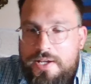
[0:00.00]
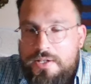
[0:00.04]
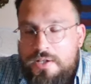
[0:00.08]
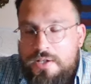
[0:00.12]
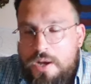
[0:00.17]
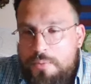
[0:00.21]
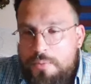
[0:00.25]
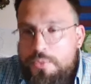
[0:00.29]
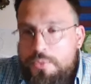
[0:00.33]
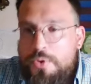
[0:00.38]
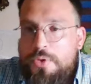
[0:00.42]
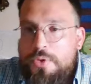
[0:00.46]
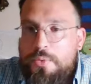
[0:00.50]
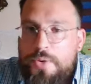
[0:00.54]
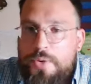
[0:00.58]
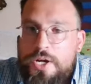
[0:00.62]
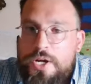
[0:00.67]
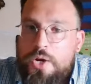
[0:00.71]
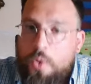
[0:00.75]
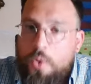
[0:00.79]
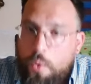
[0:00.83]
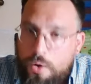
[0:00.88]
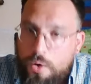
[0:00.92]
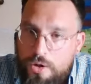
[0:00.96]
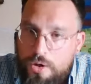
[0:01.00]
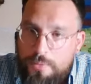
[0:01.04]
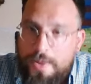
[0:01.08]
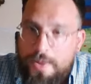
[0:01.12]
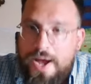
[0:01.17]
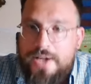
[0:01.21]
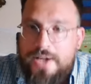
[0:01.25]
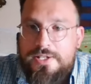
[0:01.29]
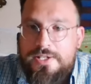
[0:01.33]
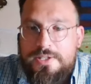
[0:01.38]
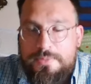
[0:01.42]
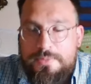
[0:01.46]
number three
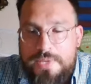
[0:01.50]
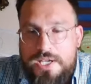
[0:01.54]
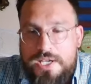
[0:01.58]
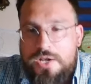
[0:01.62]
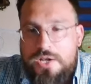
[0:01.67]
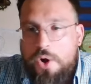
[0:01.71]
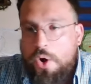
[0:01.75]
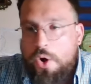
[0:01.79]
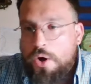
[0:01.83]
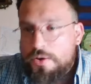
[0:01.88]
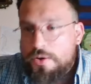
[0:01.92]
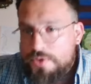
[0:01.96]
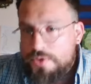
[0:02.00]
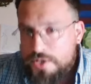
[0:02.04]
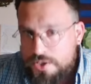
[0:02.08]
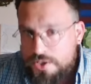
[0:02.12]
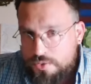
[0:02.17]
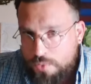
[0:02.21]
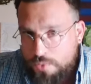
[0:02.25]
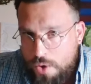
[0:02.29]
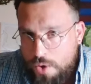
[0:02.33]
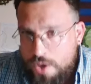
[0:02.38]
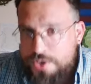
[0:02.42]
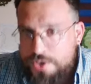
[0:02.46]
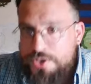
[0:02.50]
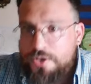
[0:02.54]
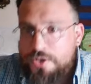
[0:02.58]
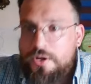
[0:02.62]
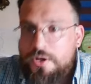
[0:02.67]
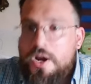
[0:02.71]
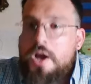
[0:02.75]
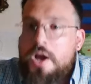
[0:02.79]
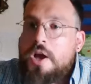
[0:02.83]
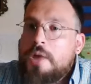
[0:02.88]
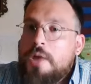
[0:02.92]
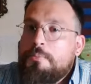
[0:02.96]
cornerback to me on this roster,
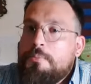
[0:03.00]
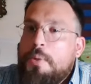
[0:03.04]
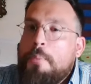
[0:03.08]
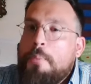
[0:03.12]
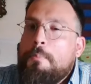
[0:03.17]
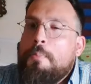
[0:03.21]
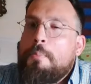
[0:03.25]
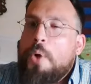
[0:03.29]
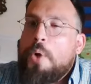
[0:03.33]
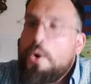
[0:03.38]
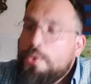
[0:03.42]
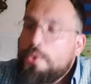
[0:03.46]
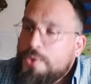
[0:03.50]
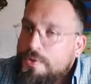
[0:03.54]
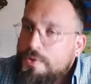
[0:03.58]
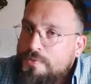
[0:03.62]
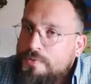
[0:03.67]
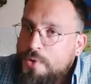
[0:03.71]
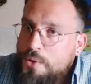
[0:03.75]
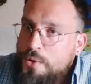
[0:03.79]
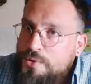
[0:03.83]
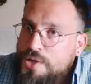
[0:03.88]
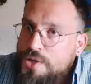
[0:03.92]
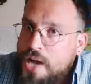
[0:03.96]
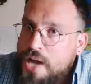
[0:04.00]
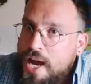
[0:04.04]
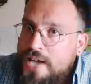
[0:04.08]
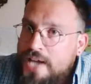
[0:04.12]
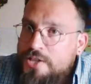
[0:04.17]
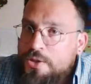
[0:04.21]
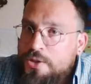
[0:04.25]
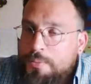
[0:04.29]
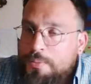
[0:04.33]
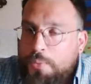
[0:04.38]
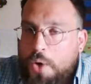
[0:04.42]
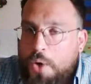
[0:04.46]
but both of those
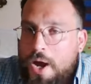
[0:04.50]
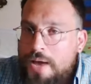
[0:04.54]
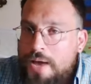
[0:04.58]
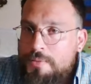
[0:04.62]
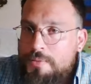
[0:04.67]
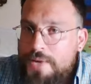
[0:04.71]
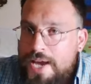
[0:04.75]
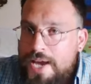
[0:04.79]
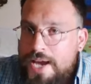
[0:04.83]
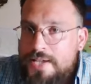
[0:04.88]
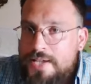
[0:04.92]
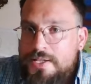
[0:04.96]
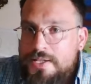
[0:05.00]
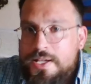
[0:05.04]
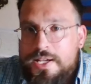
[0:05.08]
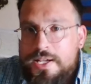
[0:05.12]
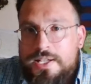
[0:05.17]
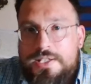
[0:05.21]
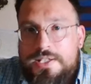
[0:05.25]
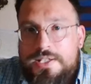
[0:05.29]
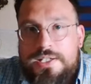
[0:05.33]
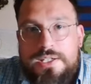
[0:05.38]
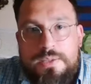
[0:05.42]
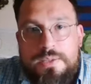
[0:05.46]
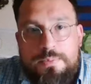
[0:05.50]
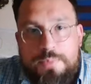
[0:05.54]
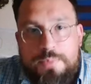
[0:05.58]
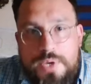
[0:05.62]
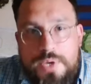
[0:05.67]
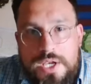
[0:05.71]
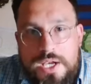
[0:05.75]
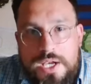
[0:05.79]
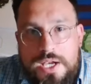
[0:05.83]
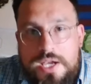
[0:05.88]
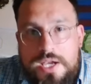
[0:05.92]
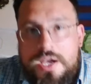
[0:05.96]
guys are prime candidates to
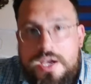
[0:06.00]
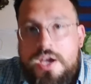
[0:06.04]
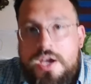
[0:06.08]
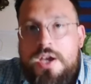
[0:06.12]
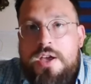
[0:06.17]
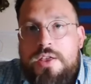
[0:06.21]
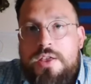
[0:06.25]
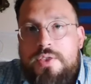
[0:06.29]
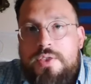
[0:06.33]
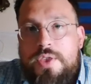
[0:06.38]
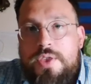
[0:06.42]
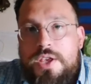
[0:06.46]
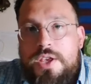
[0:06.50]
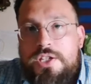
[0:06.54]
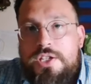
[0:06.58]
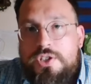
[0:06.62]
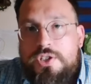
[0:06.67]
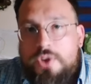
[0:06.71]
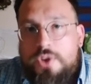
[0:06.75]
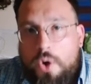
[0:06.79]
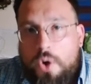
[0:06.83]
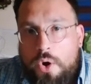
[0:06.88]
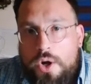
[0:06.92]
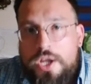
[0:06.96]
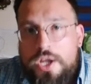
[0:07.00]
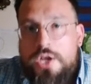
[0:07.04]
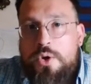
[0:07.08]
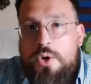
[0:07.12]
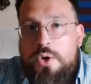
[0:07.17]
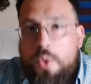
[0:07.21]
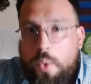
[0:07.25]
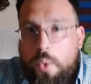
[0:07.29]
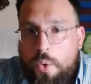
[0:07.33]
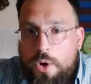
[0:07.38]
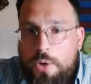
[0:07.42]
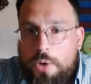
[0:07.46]
be the starting
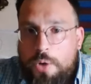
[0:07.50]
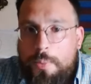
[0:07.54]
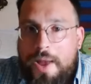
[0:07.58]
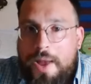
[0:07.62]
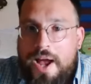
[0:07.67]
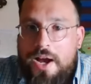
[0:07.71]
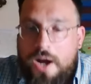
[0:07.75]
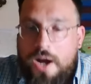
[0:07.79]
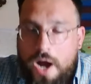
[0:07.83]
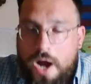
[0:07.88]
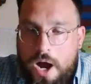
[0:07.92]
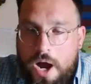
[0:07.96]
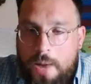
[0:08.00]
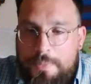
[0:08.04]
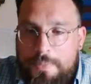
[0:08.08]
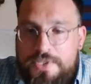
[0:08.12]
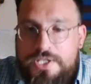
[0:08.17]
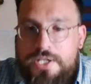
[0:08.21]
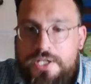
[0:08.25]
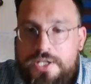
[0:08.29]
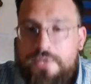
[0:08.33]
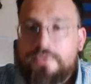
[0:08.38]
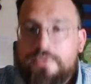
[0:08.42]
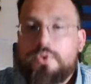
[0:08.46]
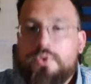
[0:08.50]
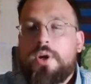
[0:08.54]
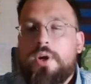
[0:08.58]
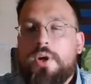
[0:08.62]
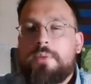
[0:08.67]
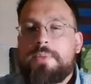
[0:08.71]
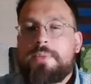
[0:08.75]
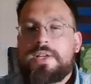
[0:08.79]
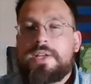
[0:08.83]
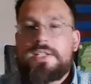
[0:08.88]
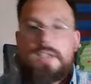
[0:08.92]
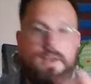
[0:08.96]
cornerback opposite of
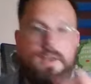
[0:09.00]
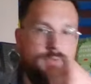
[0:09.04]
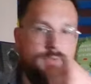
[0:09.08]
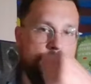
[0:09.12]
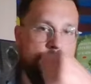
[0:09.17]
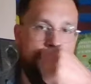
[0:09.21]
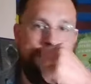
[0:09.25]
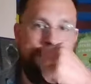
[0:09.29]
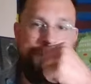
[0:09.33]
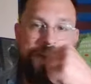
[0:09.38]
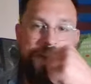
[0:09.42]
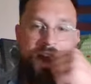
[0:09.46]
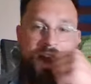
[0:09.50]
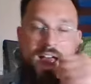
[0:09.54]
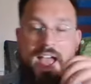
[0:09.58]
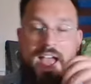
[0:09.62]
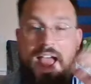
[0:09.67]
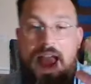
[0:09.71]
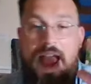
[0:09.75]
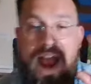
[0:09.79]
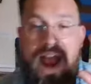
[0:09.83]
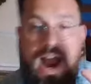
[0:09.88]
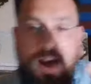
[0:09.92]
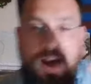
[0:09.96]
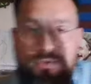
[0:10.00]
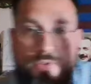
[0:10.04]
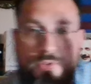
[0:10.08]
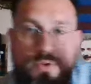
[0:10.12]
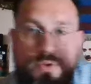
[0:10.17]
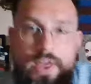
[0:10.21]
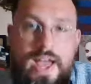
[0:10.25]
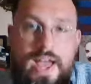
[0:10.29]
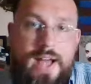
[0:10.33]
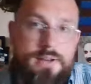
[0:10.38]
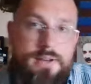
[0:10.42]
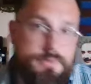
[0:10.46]
Trent McDuffie. After
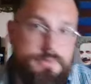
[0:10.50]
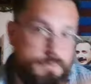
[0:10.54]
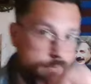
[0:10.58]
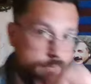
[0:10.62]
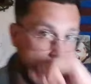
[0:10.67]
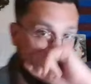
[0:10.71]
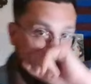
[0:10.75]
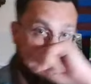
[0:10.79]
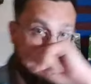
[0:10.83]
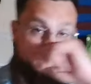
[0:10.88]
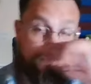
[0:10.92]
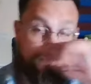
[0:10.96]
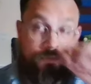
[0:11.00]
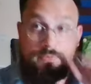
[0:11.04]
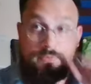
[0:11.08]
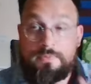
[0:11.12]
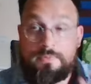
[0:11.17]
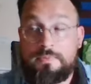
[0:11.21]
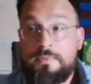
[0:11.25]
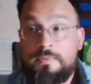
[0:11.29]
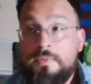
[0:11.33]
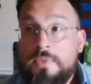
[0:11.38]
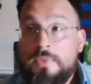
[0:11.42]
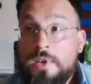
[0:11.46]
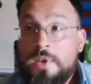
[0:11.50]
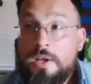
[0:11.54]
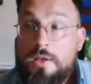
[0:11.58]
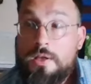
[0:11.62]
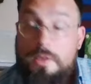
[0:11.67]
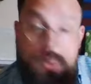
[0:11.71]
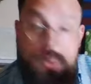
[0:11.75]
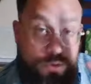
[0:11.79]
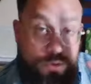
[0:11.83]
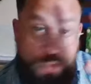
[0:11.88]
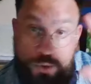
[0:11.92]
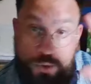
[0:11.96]
that,
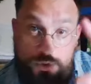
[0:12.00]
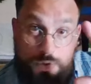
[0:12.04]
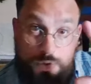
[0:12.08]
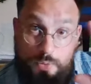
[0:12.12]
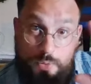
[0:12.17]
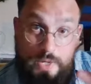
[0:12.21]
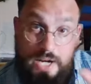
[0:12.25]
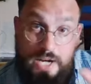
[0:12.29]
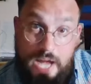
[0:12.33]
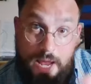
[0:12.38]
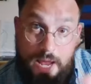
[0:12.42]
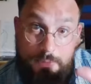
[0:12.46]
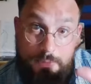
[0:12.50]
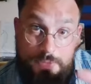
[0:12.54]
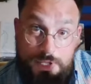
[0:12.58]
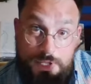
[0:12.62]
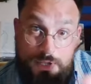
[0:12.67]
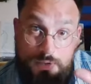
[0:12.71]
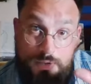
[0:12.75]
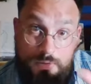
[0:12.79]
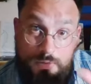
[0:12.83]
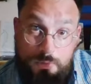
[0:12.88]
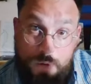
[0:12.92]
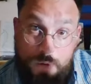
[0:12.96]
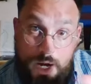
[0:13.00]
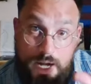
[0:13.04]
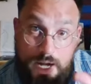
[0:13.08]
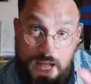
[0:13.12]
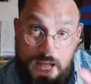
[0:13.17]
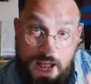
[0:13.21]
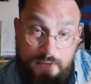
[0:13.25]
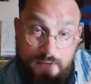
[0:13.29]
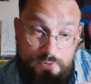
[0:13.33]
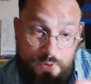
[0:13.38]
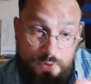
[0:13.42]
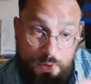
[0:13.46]
those three names, right?
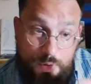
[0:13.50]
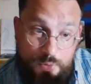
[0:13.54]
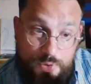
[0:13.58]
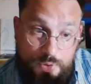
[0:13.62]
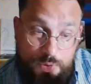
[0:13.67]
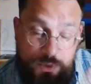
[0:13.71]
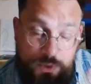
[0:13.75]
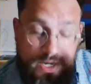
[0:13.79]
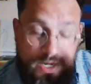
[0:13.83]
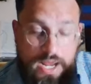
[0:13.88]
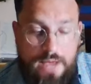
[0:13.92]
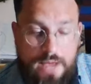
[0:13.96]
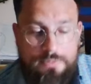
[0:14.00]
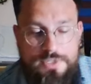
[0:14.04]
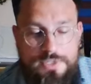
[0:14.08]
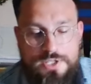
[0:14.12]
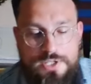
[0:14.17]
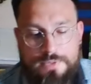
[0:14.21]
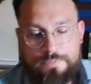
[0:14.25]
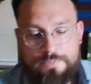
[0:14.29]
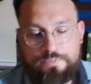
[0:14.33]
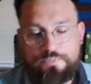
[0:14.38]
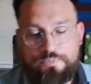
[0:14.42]
After those three names,